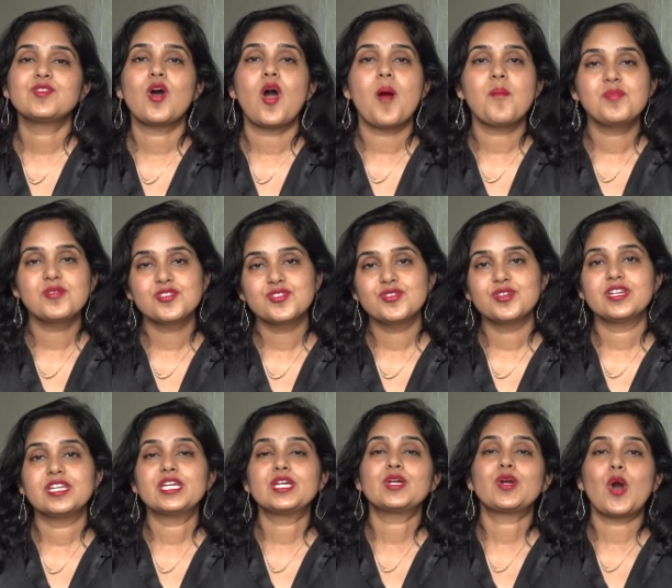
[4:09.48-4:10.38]
the
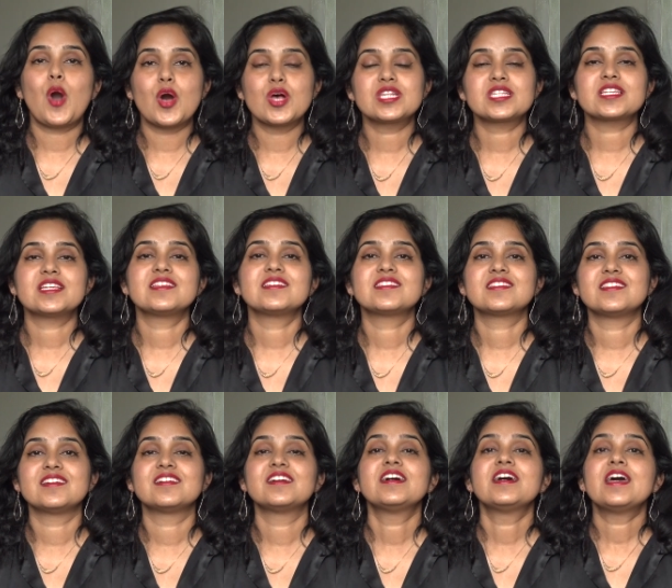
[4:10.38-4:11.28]
opportunity cost is
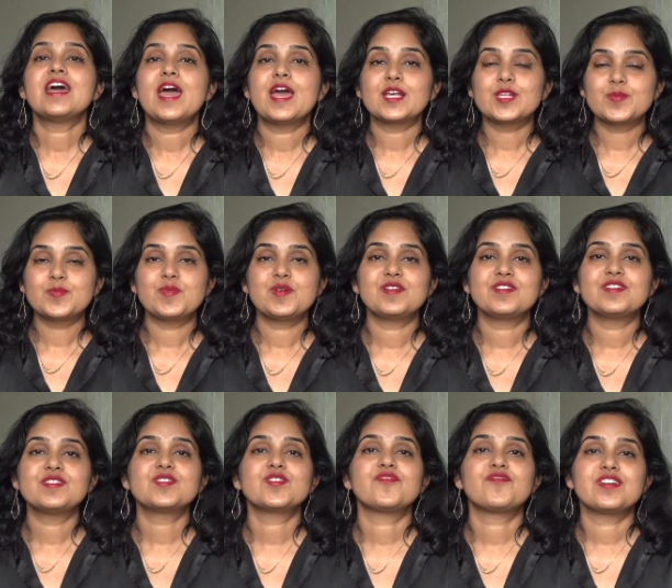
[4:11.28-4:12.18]
the
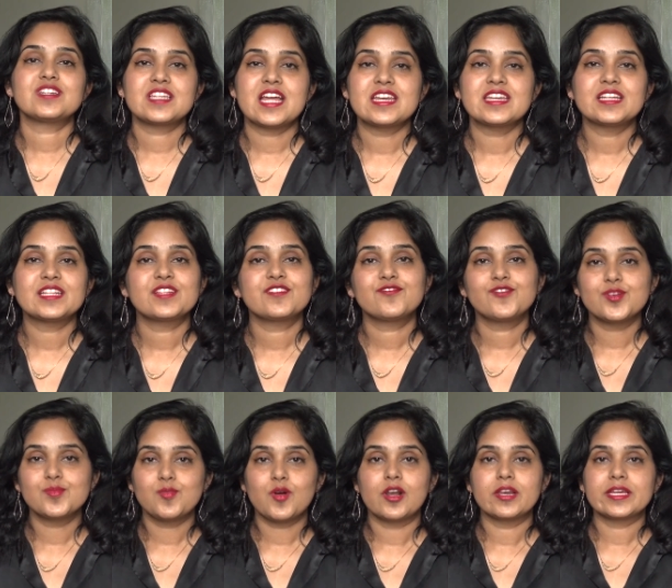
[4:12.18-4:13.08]
experience of attending the
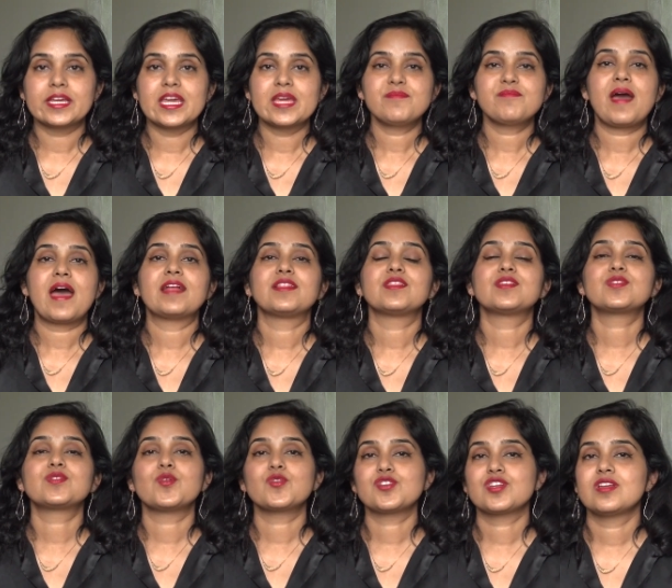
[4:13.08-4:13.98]
football game and the
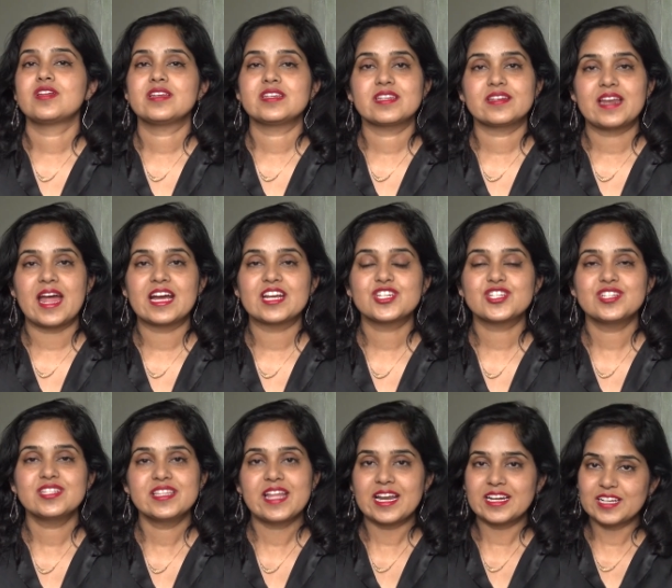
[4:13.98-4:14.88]
social
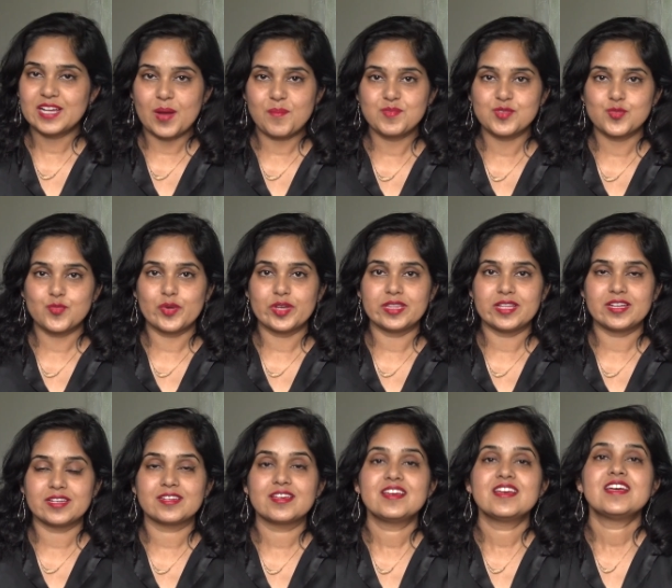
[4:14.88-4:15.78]
interaction that comes with
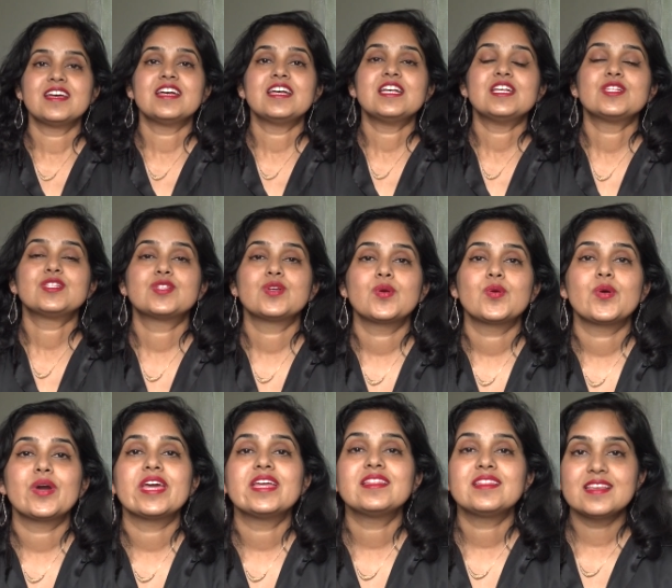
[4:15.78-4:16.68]
it.
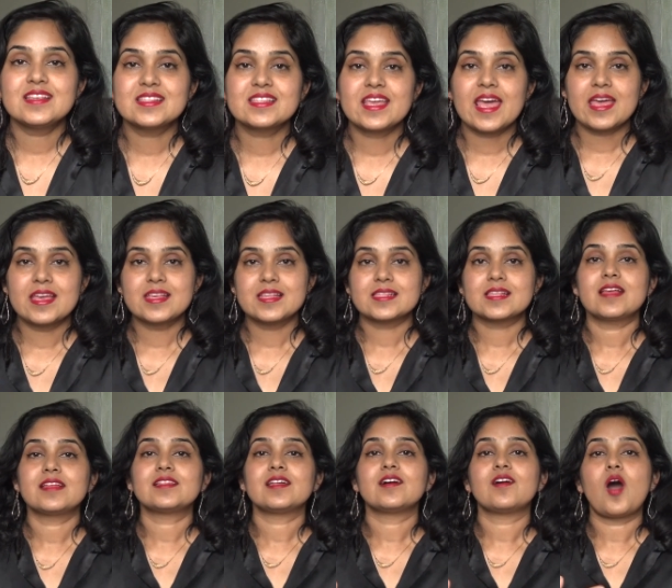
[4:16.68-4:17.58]
So, in this case,
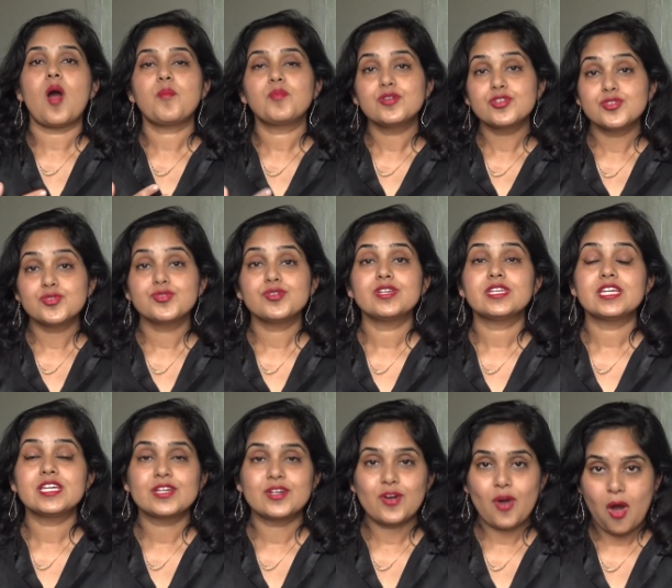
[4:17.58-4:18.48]
the
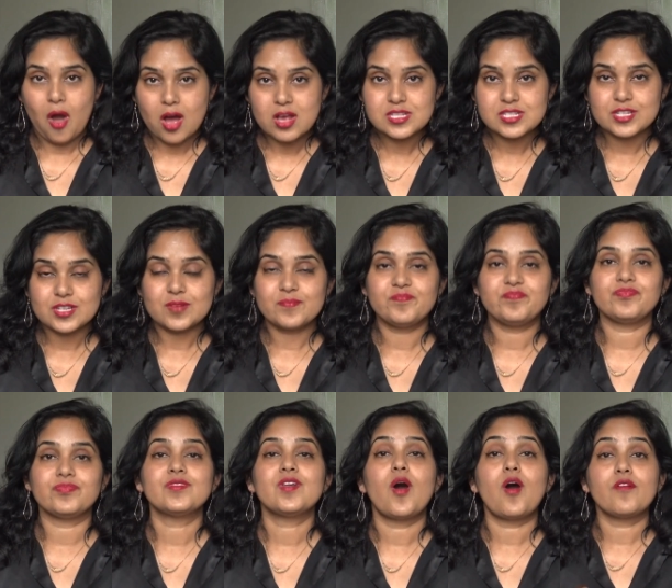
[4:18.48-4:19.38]
opportunity cost
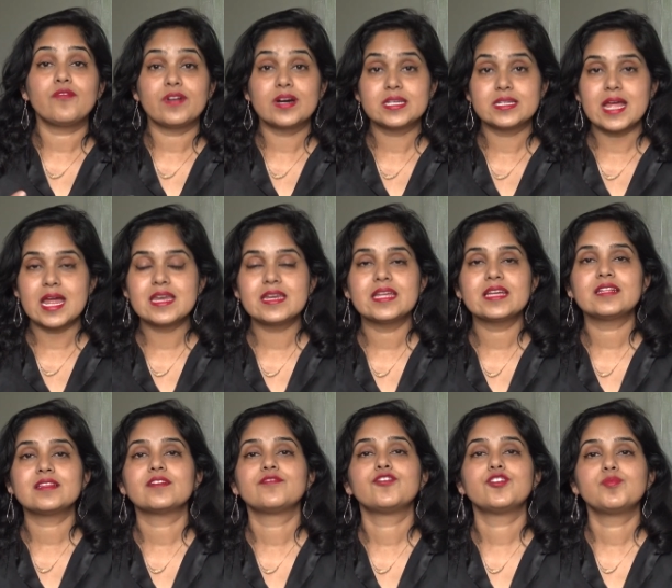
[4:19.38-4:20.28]
of
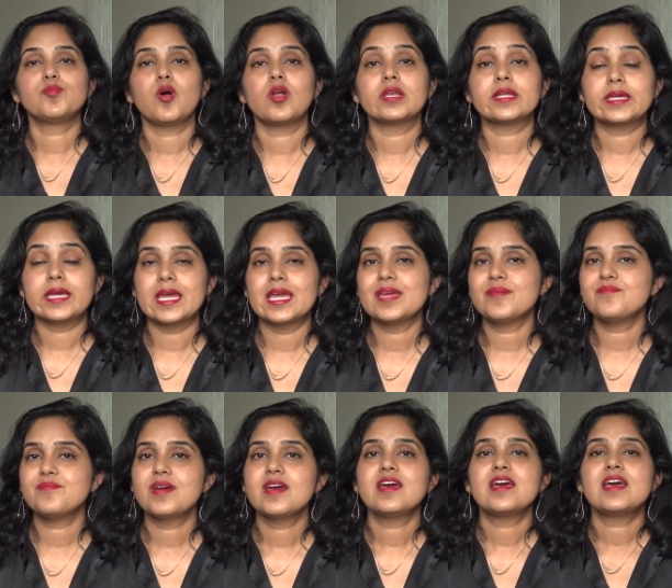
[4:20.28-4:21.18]
attending the football game